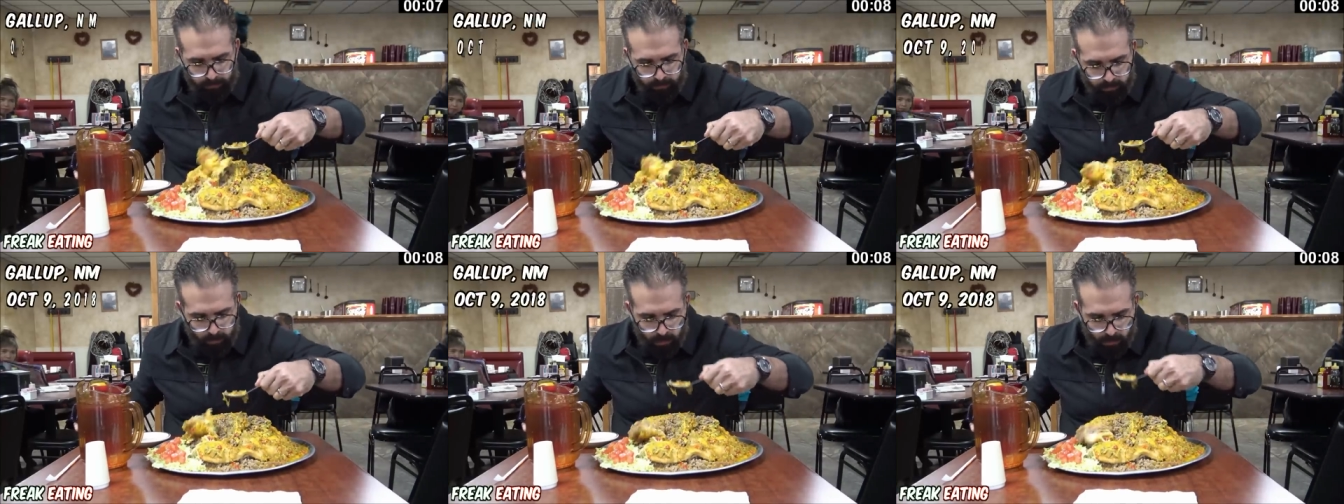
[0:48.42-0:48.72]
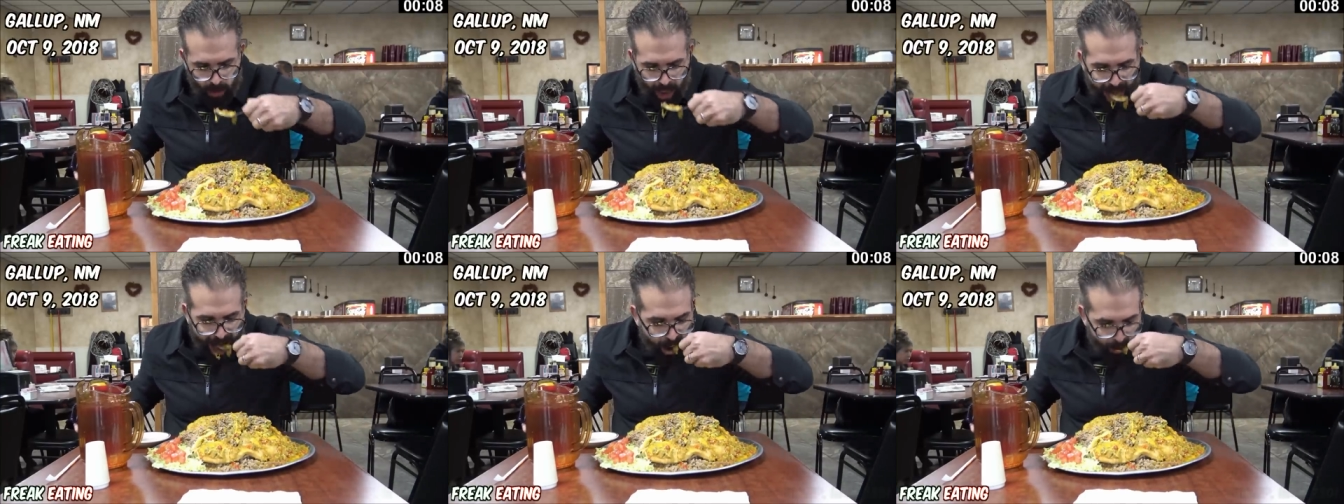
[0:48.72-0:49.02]

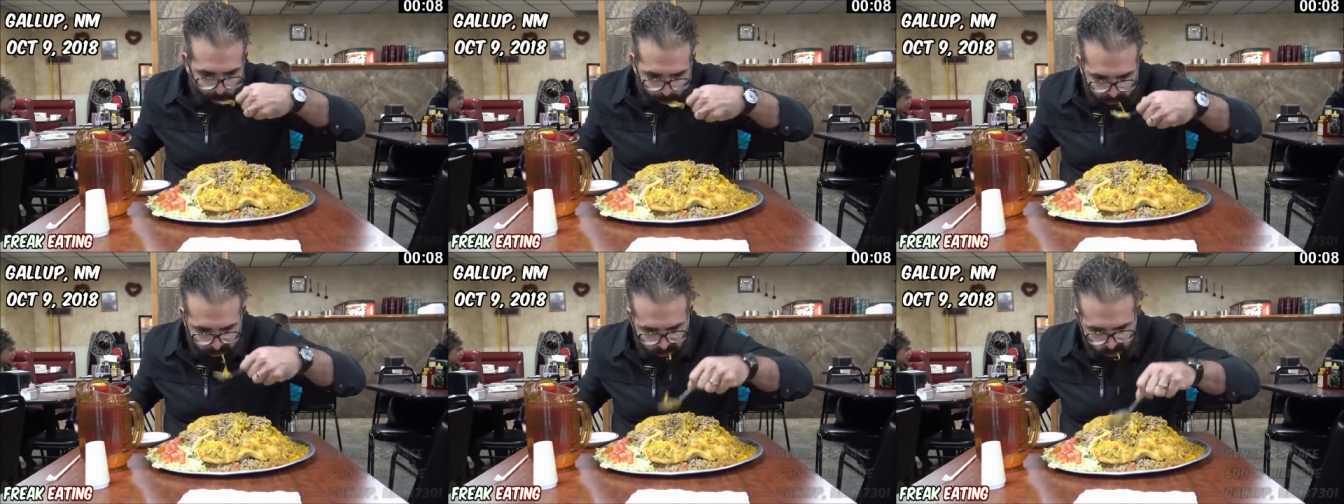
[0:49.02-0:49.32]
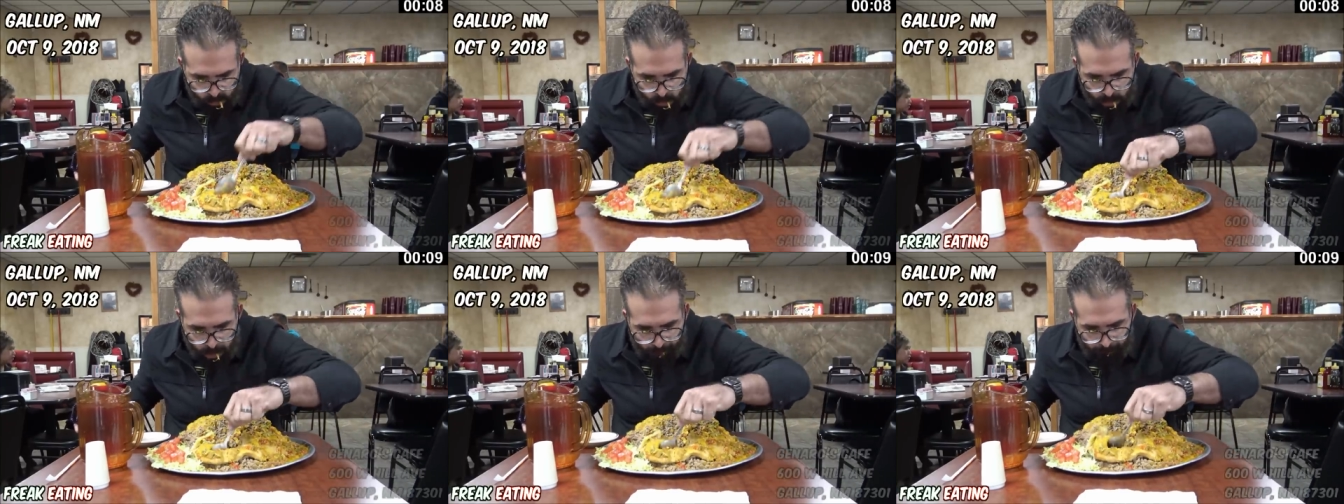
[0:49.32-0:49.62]
Welcome back
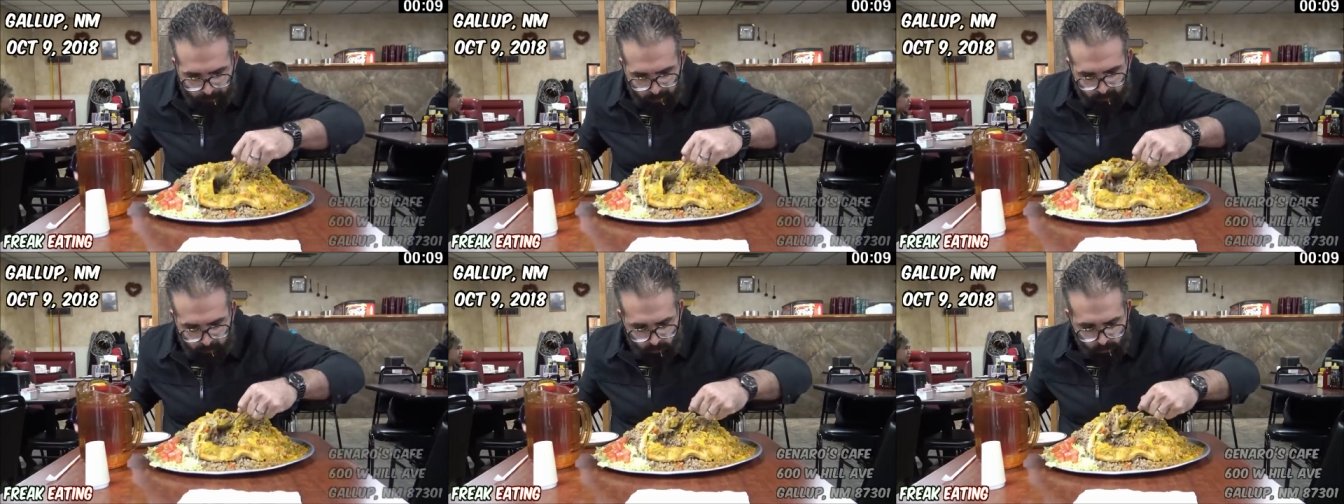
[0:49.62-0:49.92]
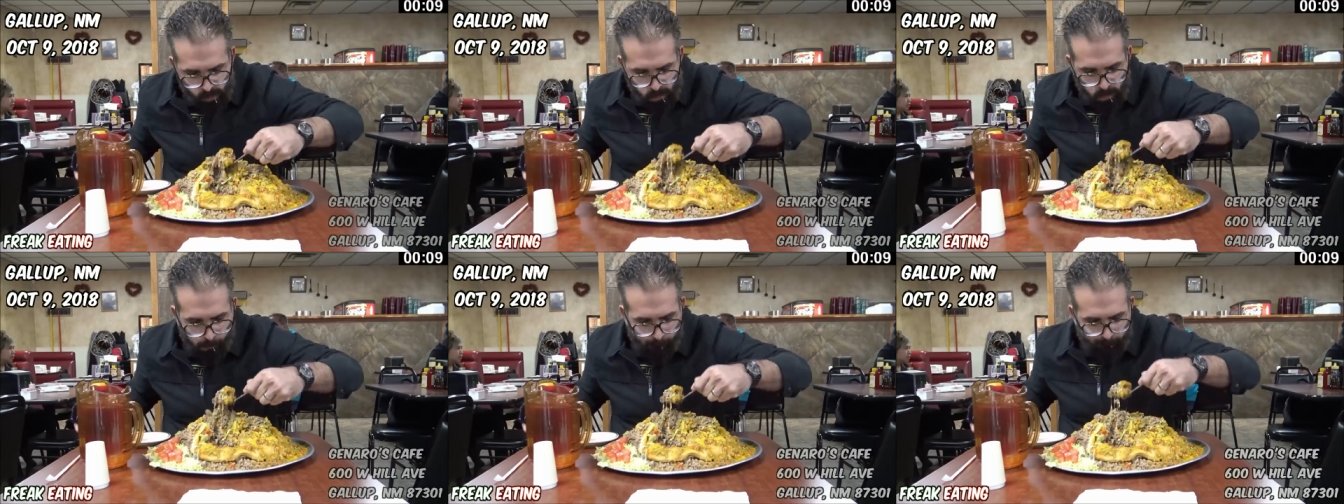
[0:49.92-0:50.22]
to another
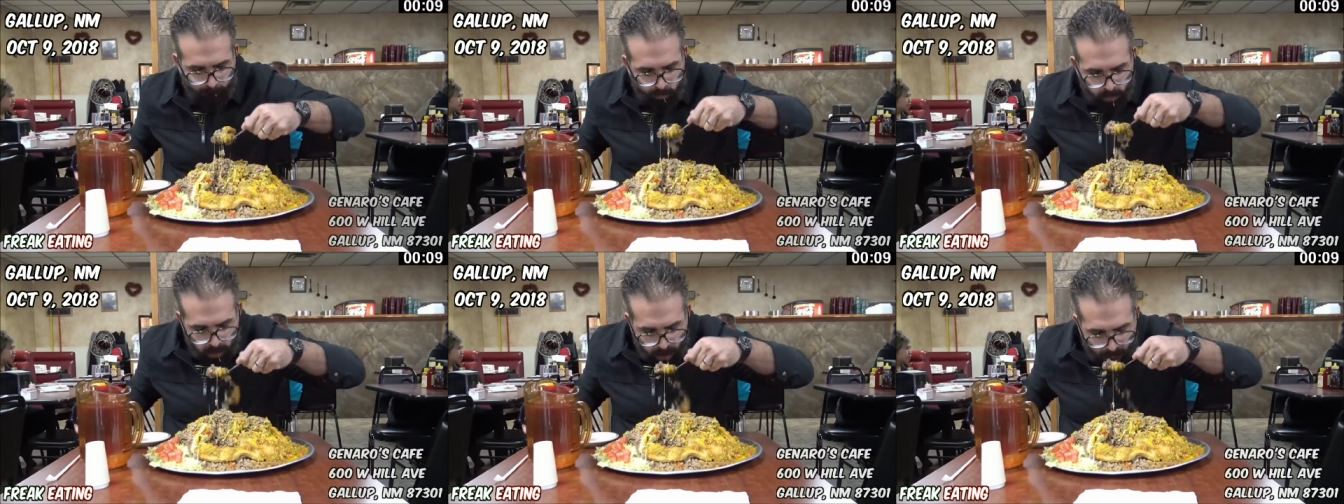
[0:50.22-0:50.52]
Freak Eating